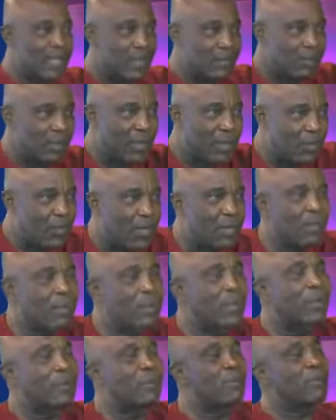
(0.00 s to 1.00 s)
the
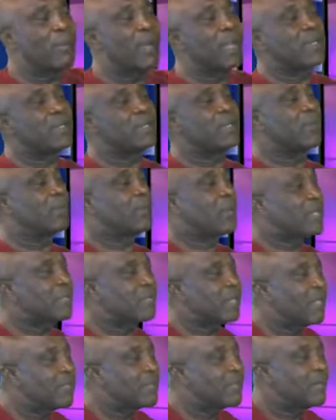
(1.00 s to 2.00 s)
Benue man is the
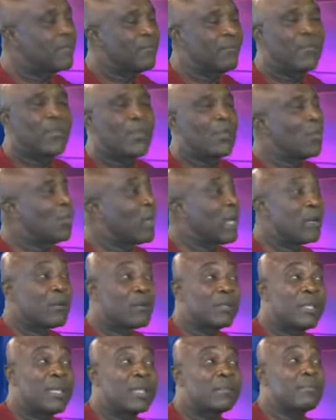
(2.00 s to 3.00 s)
president. We are not
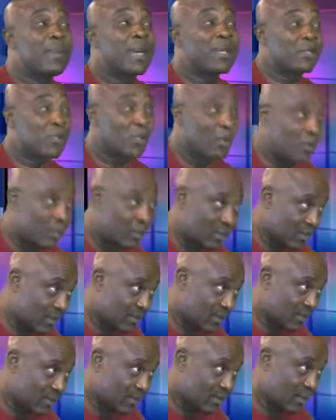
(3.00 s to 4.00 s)
yet matured.
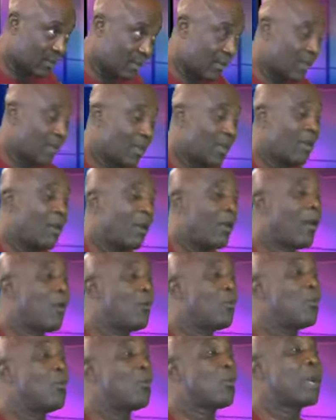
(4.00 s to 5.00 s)
All
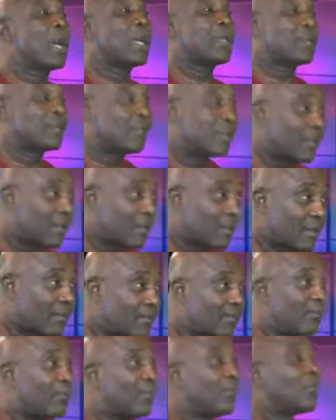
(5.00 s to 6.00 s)
we look at,
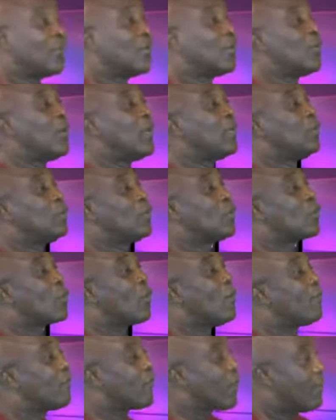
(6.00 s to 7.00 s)
where do you
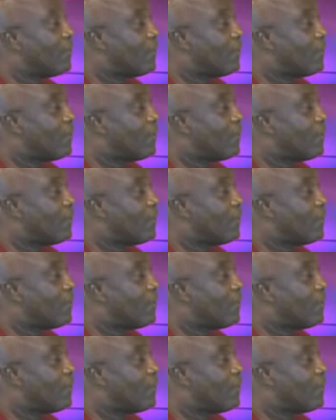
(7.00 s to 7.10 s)
come from?